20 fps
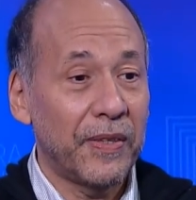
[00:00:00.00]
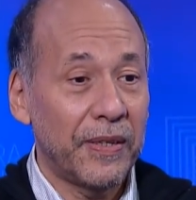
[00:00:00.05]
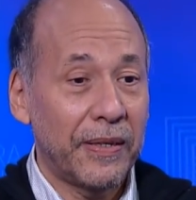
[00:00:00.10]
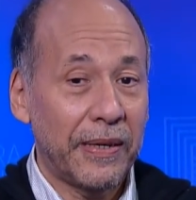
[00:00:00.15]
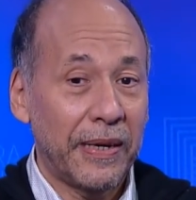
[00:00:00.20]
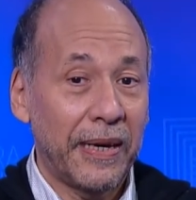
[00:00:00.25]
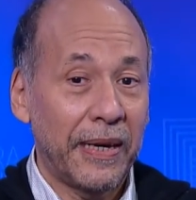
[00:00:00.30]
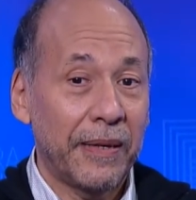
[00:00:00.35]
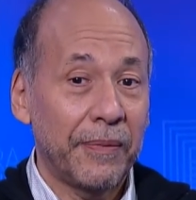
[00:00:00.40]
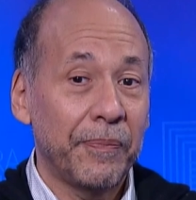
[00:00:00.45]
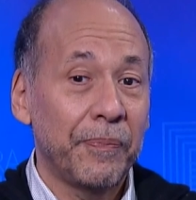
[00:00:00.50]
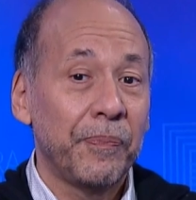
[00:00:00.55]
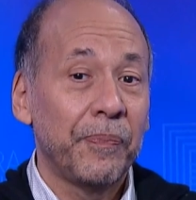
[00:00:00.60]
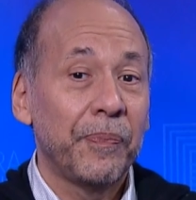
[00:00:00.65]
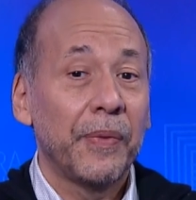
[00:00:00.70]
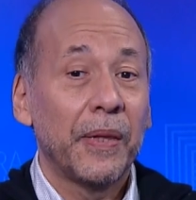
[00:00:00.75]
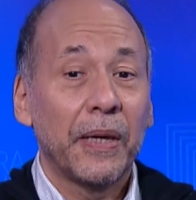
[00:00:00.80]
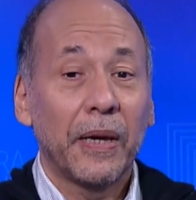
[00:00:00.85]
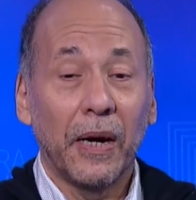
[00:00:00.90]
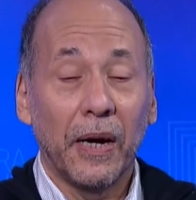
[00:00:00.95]
the debt.
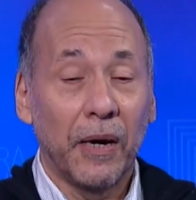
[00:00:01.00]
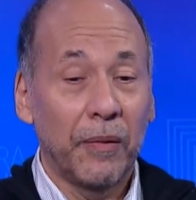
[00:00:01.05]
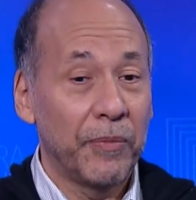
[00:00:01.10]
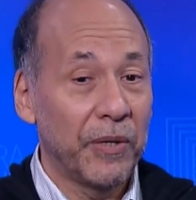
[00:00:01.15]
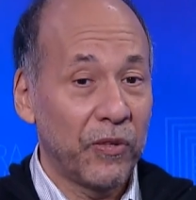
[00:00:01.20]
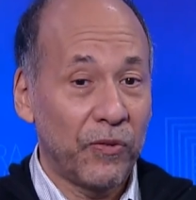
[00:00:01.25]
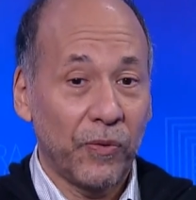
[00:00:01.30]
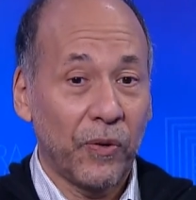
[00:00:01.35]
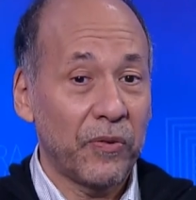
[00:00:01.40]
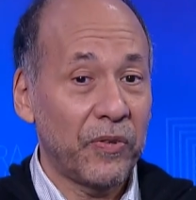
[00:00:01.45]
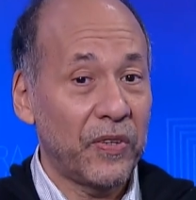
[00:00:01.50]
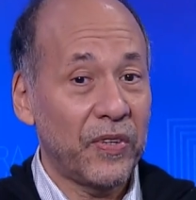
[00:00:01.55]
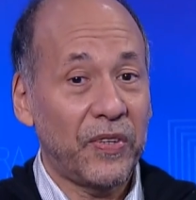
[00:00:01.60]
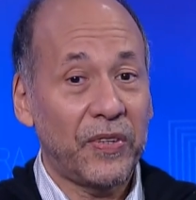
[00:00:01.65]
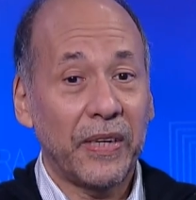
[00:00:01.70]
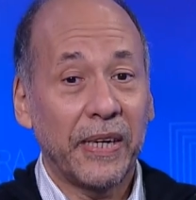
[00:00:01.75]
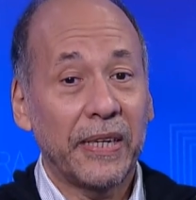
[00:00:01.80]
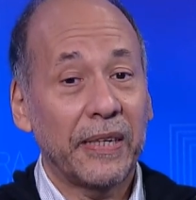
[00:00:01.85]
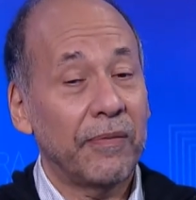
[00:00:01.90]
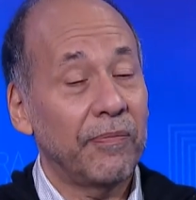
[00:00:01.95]
Um, as Rosa
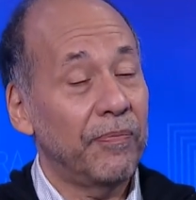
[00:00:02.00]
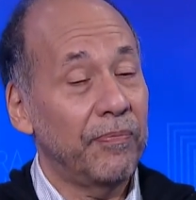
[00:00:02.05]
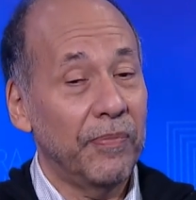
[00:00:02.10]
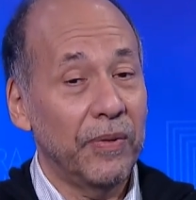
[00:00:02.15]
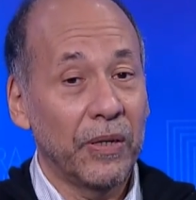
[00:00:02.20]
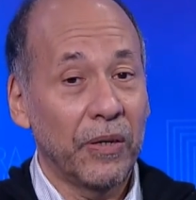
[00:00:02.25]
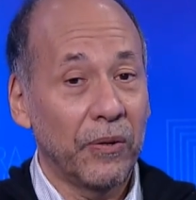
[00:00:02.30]
said, you